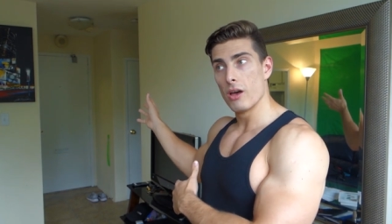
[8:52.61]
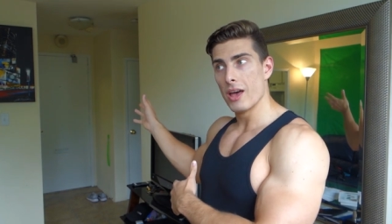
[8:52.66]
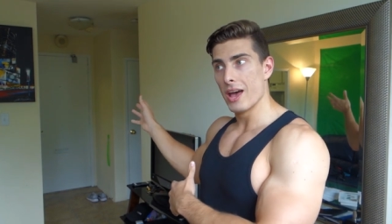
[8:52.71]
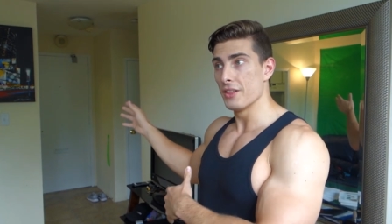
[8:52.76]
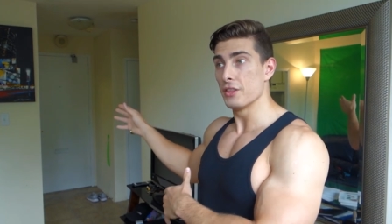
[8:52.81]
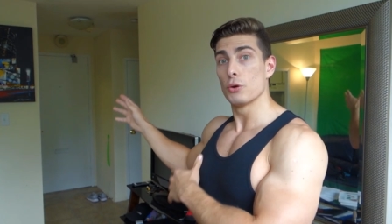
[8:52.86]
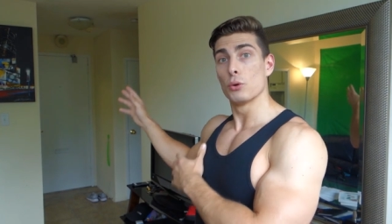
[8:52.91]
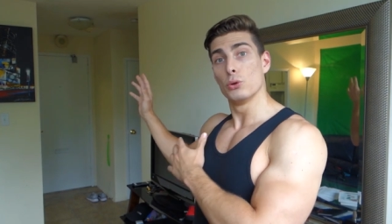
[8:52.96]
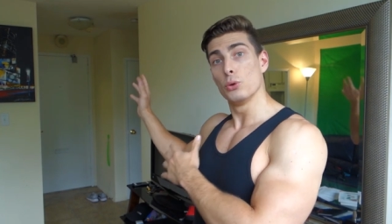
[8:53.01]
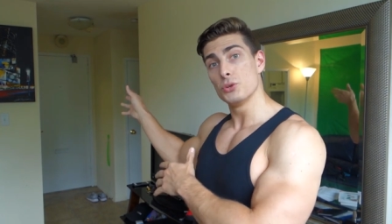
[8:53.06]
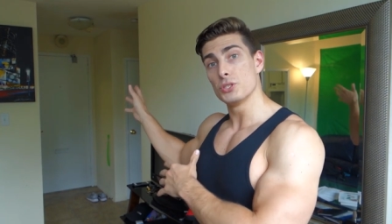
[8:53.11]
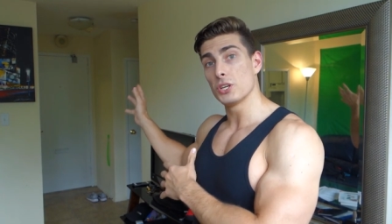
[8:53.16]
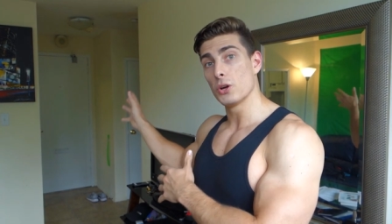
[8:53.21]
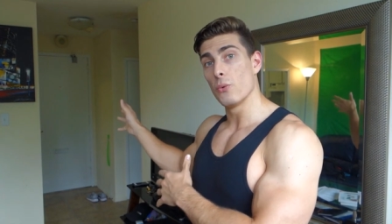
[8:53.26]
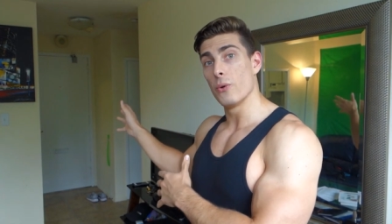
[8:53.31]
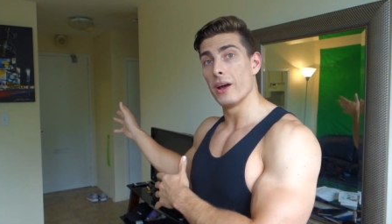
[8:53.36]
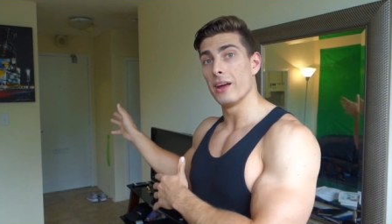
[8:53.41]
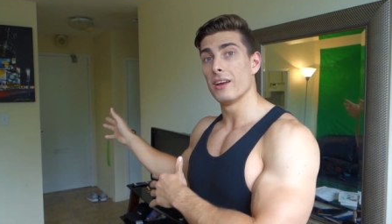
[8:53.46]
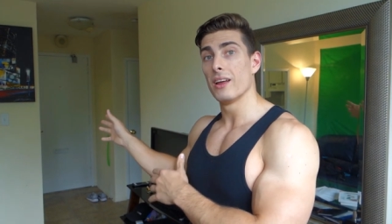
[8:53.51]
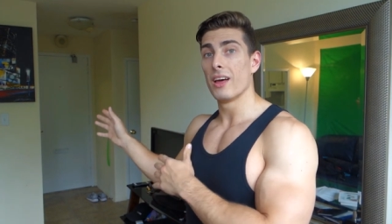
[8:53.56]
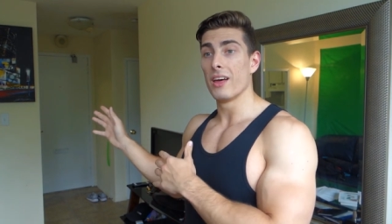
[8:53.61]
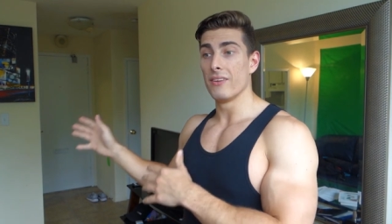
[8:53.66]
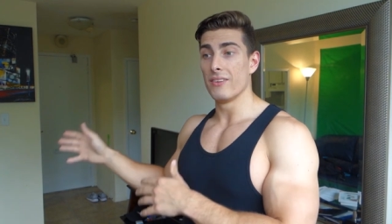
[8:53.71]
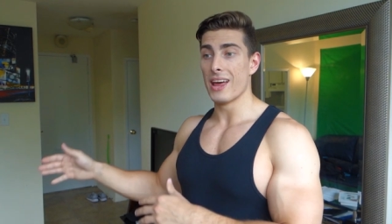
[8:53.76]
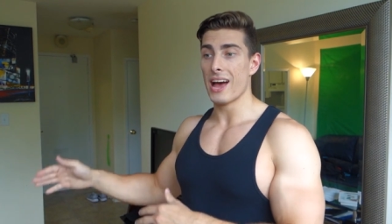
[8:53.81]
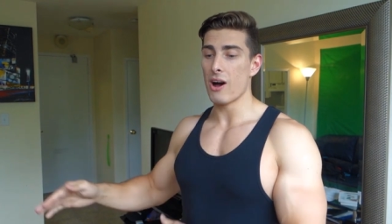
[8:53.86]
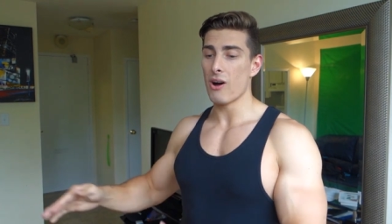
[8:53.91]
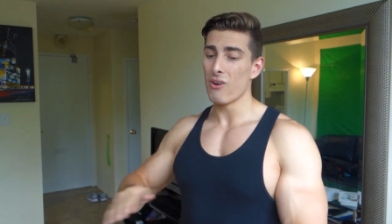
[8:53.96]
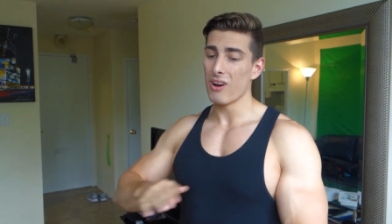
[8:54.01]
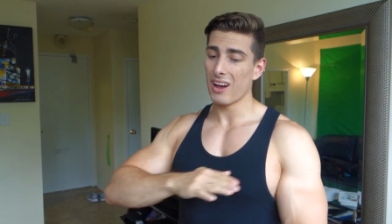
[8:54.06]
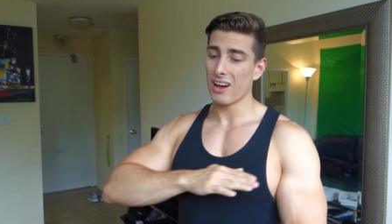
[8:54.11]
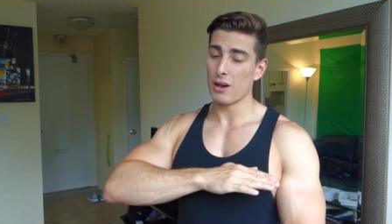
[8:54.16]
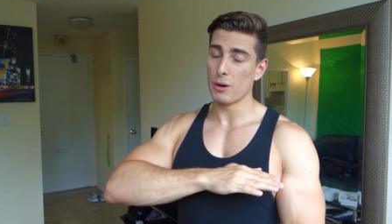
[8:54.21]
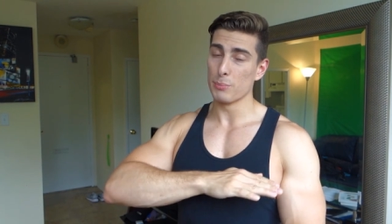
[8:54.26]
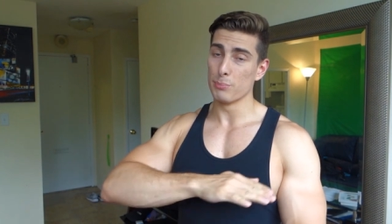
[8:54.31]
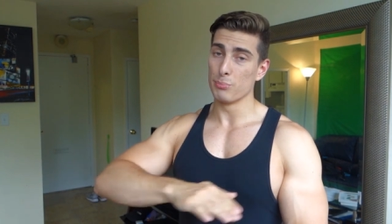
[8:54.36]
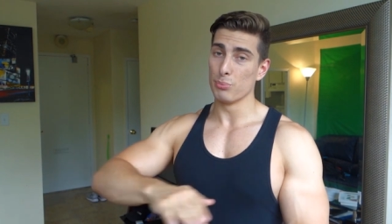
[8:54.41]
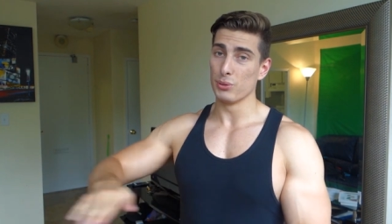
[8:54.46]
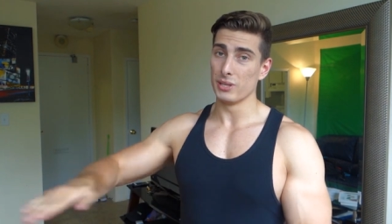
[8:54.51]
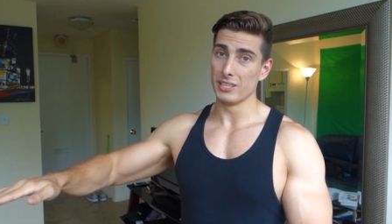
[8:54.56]
and they were losing weight, now
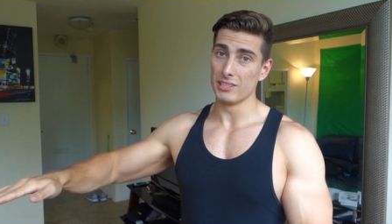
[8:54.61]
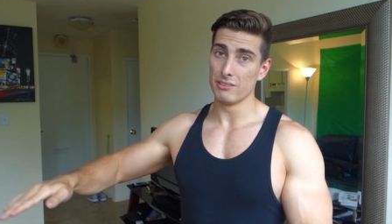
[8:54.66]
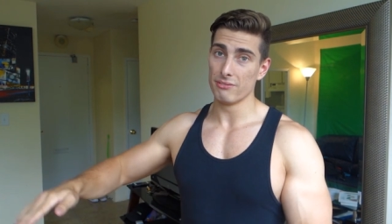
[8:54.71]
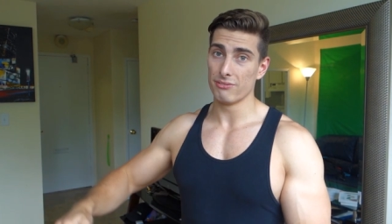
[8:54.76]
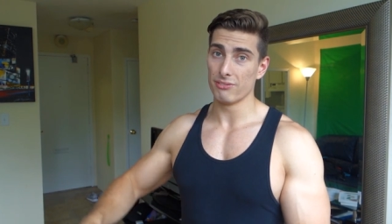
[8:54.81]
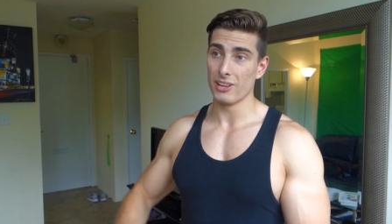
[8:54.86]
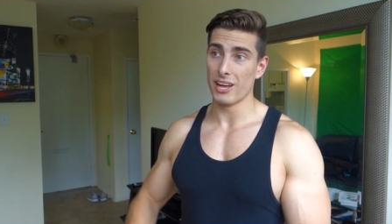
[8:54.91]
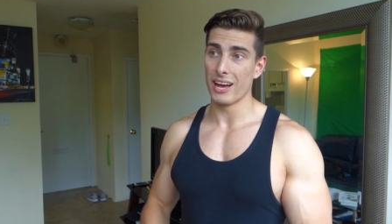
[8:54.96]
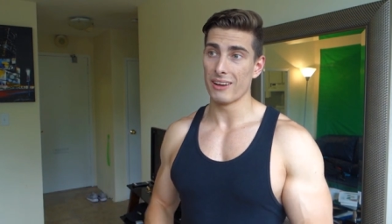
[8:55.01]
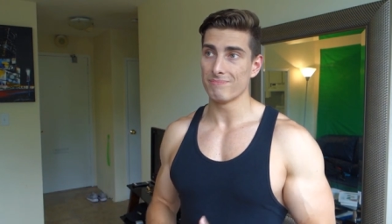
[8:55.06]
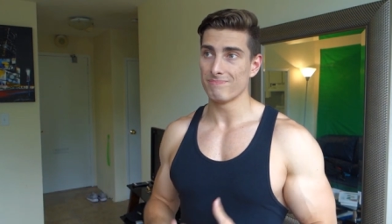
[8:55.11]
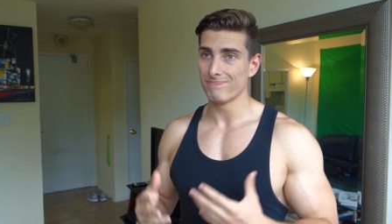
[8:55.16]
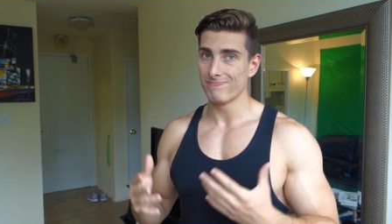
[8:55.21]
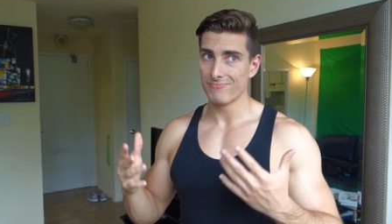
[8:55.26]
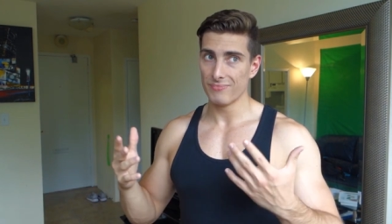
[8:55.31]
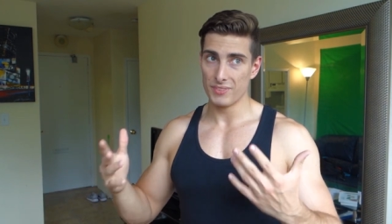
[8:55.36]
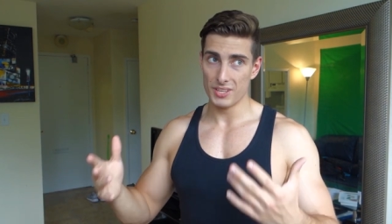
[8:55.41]
completely flat.